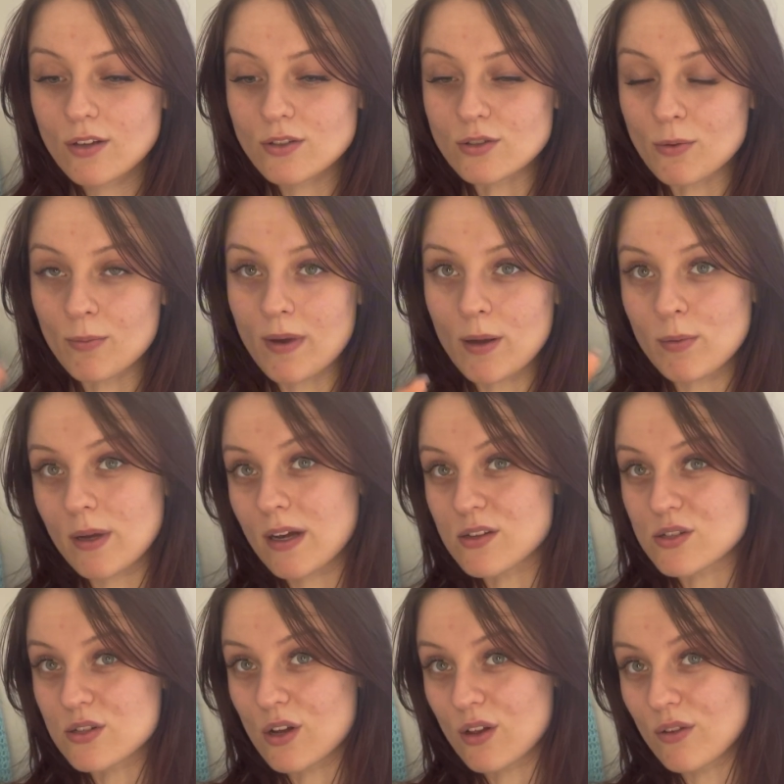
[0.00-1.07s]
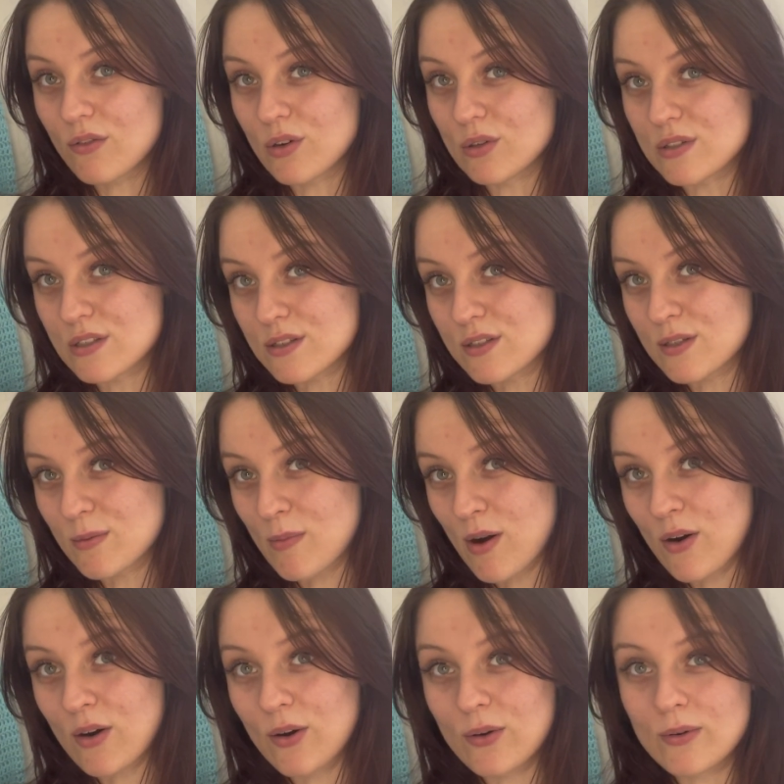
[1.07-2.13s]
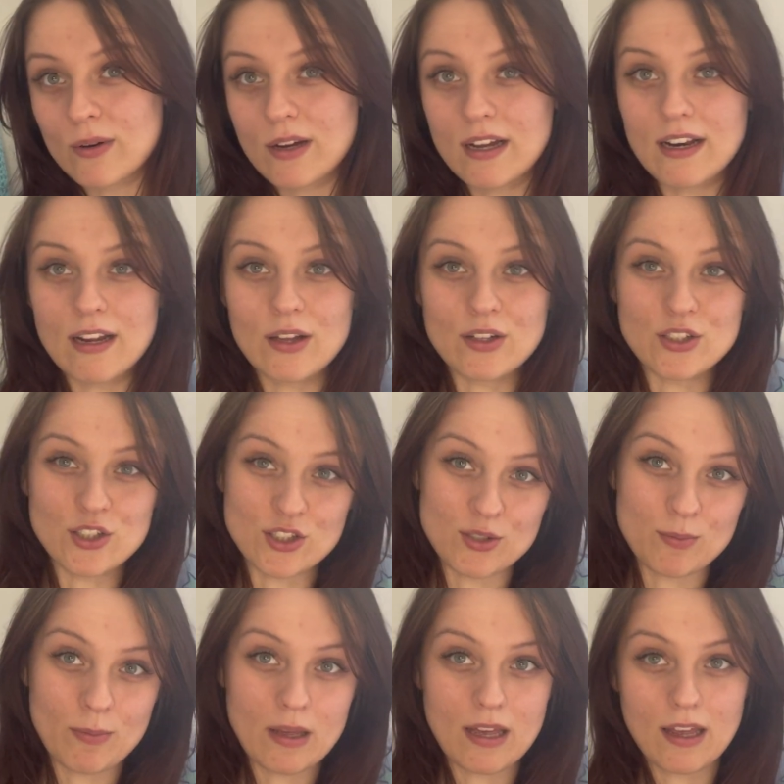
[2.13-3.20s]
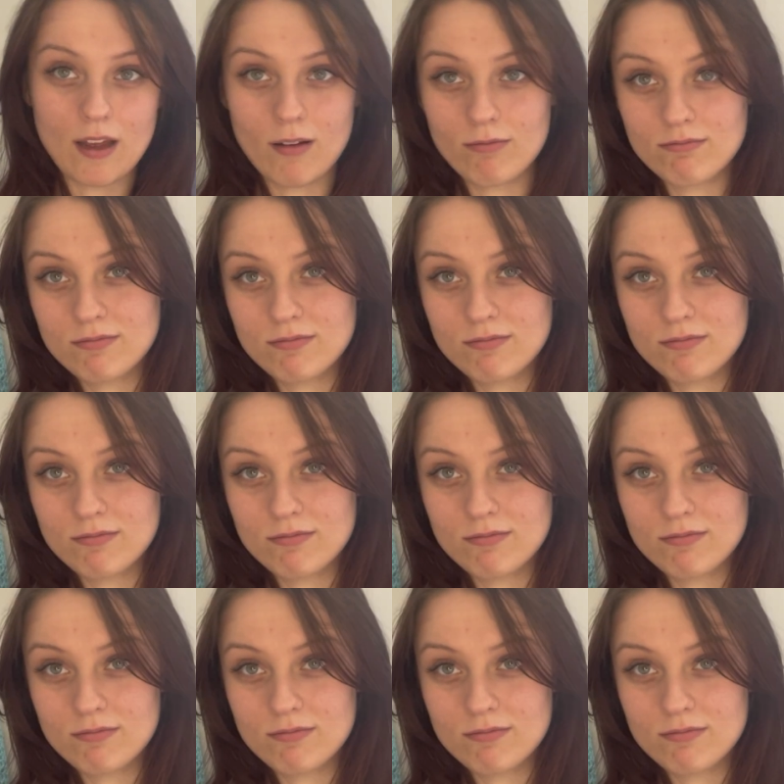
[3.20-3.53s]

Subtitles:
So maybe I'll start the roses tomorrow and it'll just be,